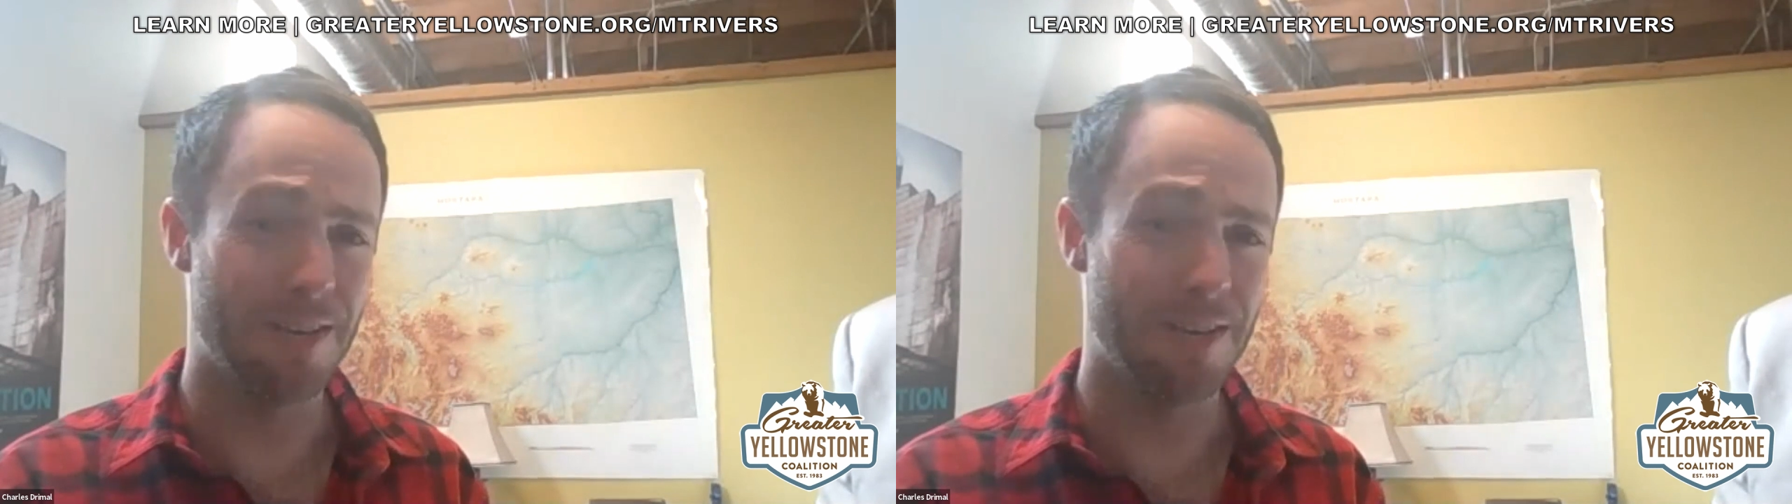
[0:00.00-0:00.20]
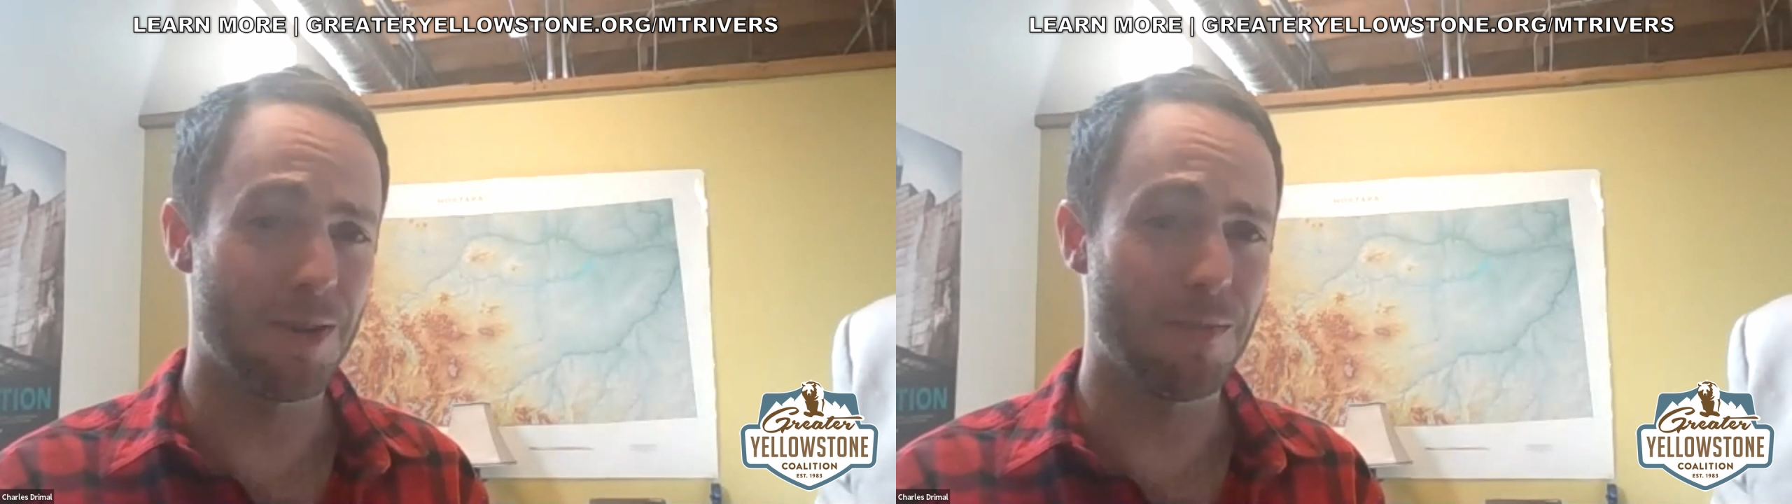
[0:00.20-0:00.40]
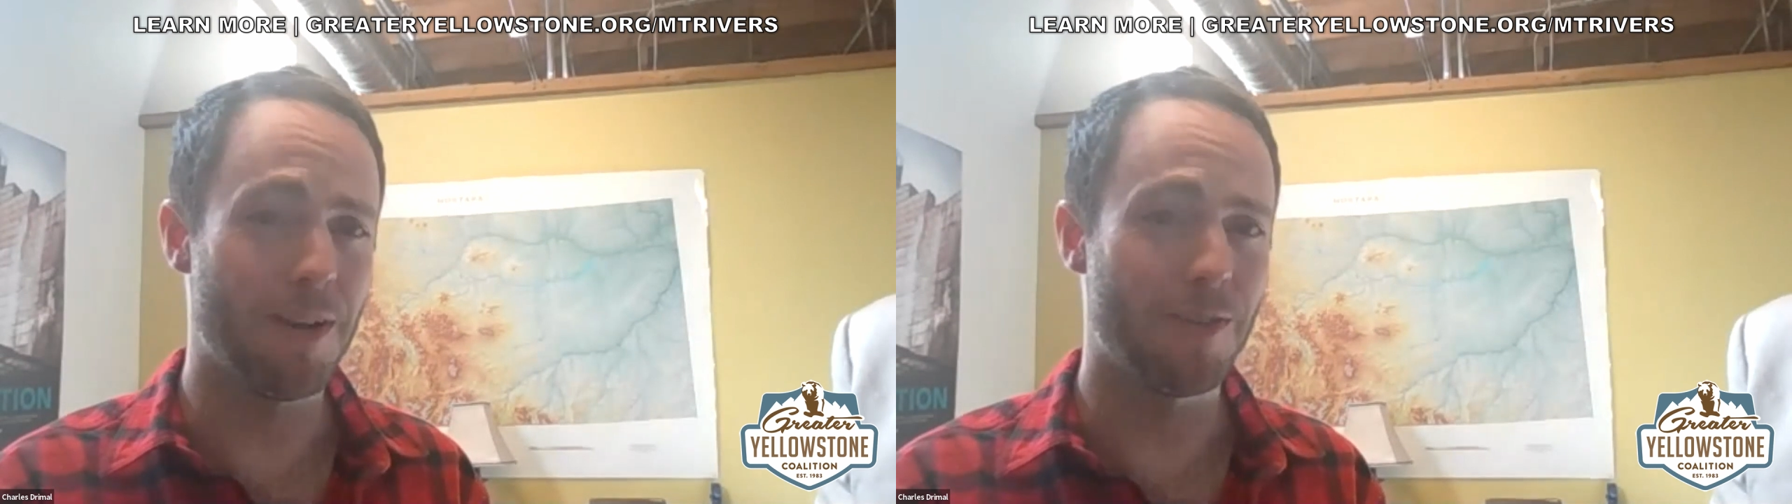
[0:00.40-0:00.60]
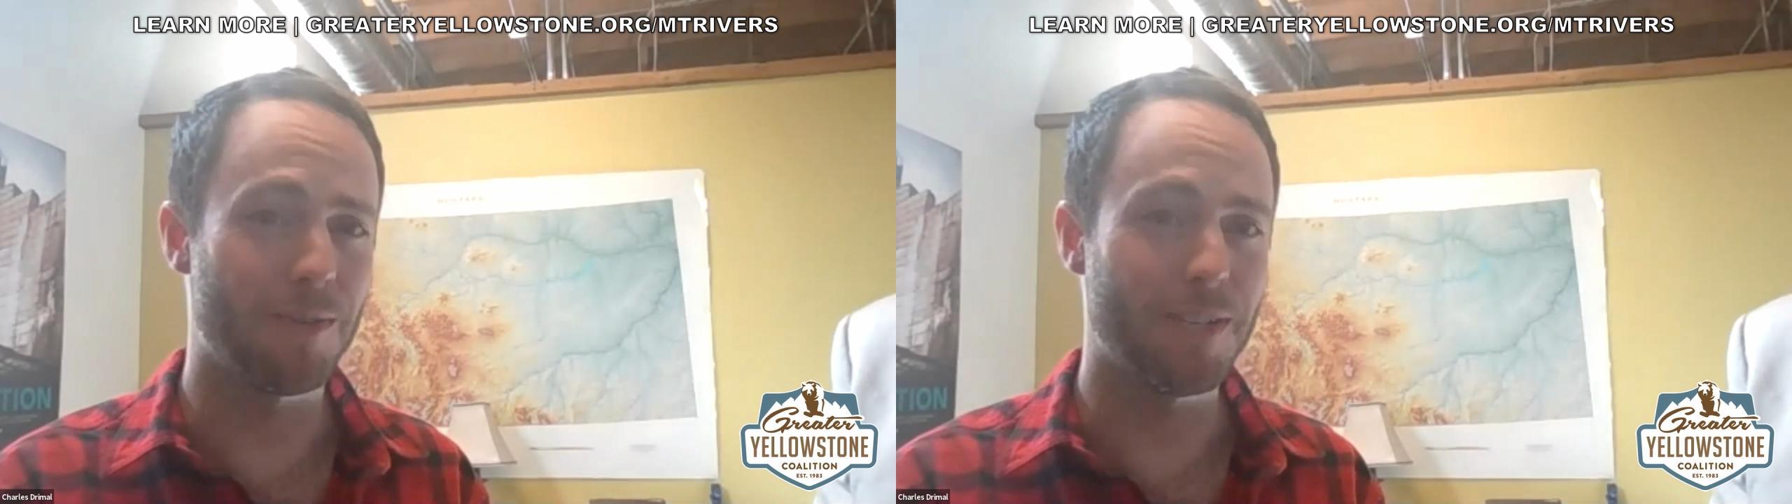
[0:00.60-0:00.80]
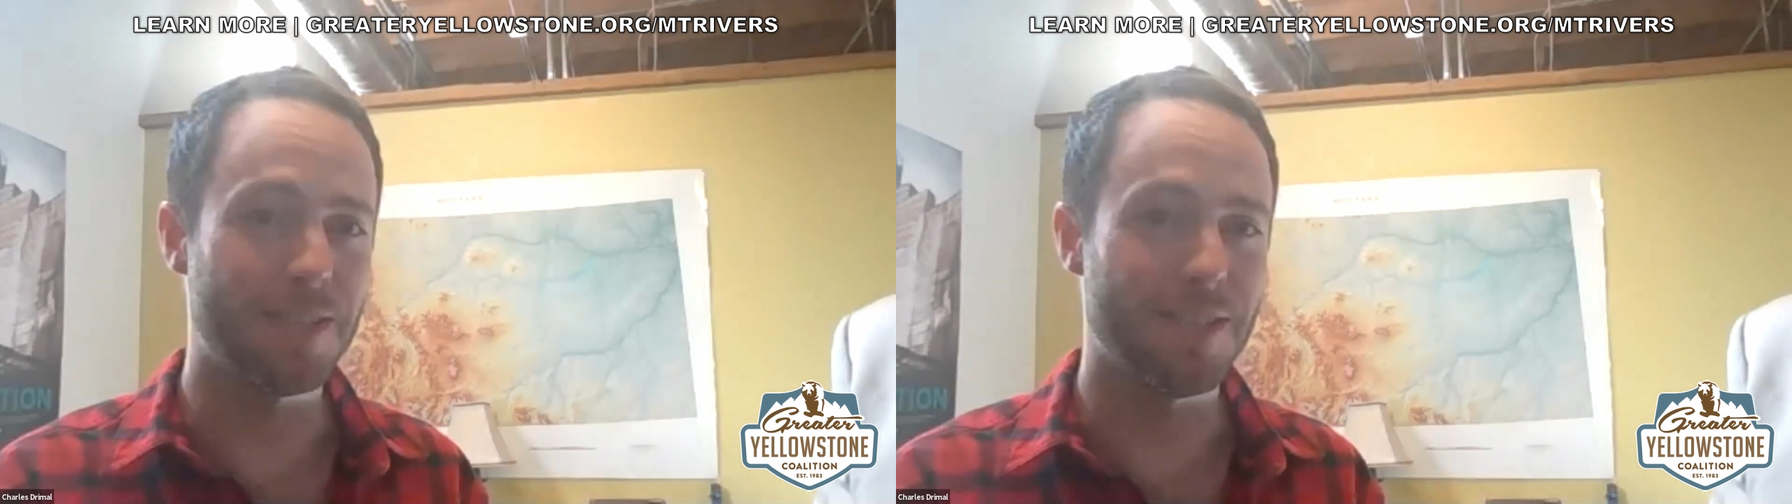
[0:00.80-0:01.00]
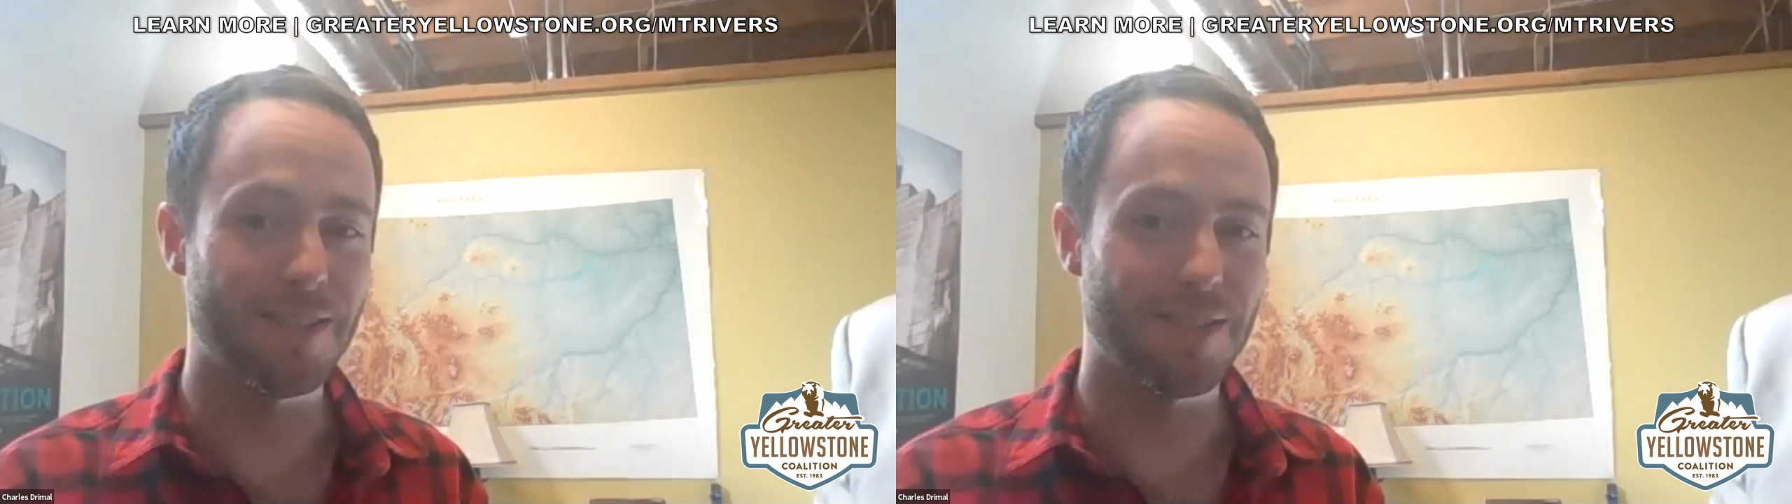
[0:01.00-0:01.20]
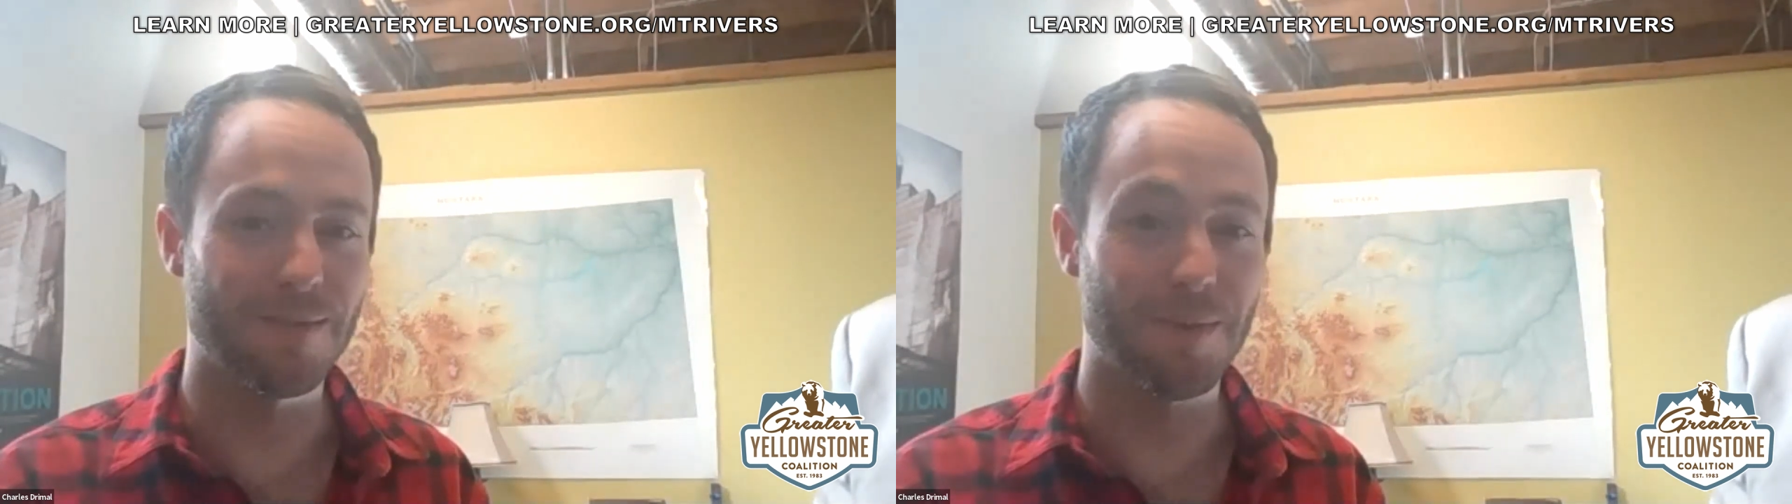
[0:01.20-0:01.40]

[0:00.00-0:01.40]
you've told me all the reasons